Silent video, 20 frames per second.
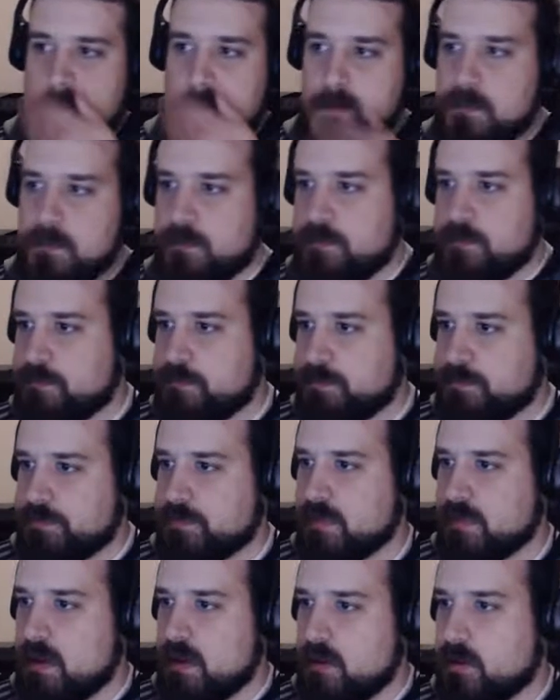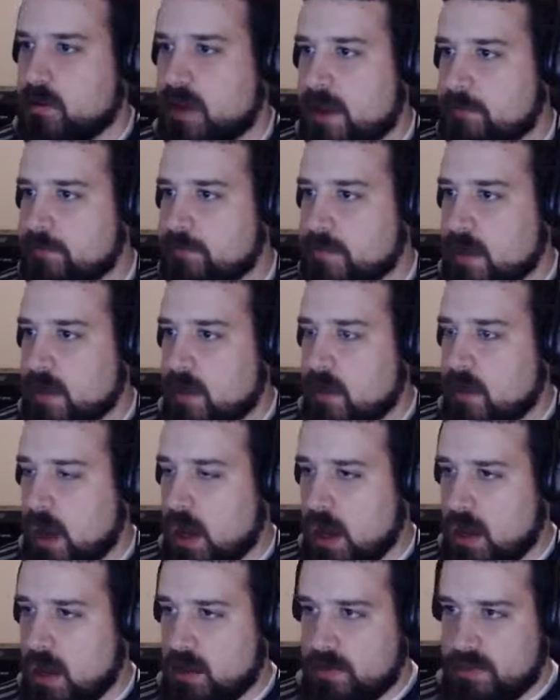Okay. Okay.
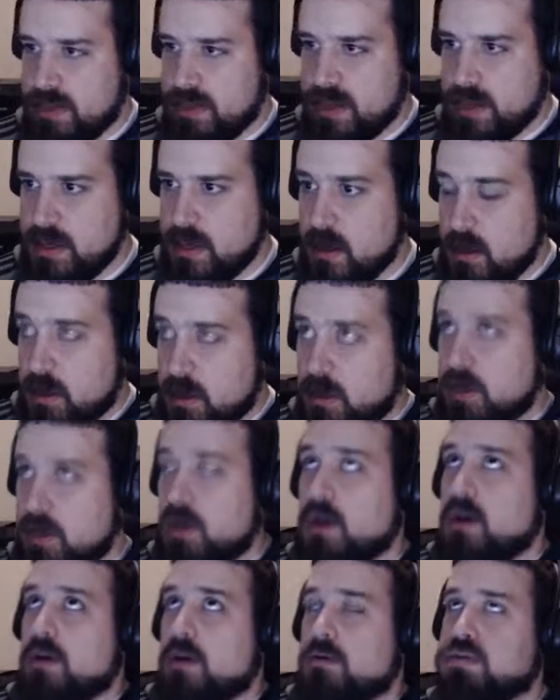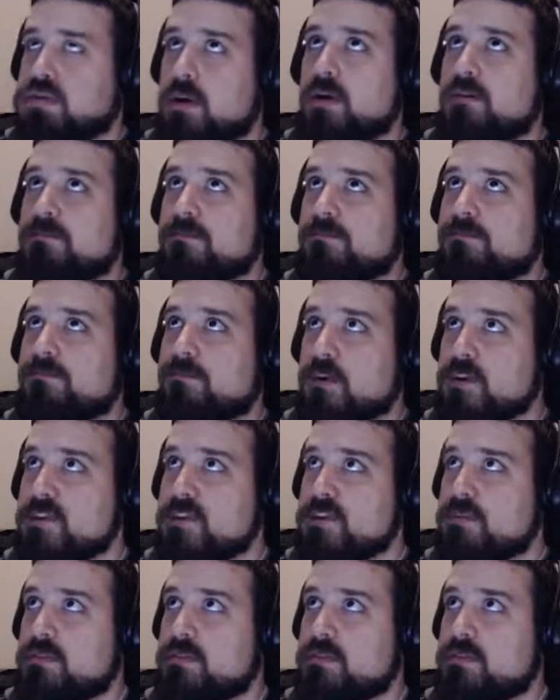Uh, the first